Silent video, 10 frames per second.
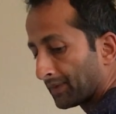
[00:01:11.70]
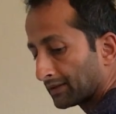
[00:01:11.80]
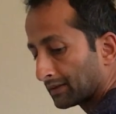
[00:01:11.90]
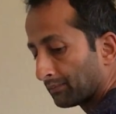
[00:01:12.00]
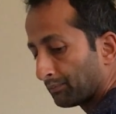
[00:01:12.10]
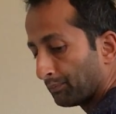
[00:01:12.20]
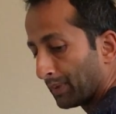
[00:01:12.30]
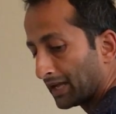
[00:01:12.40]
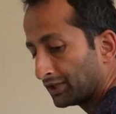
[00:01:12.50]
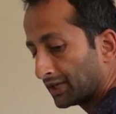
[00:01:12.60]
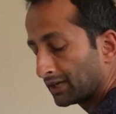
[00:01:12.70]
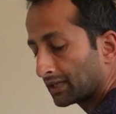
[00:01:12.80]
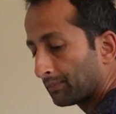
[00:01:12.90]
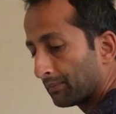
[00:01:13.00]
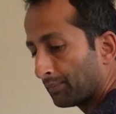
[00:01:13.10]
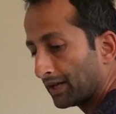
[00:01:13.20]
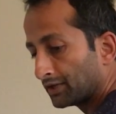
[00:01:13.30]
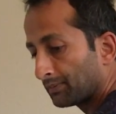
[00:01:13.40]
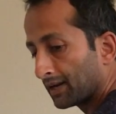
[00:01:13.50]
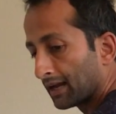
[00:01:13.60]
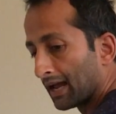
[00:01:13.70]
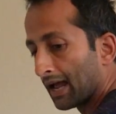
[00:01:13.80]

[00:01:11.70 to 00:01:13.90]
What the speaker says: some pinching, some impingement,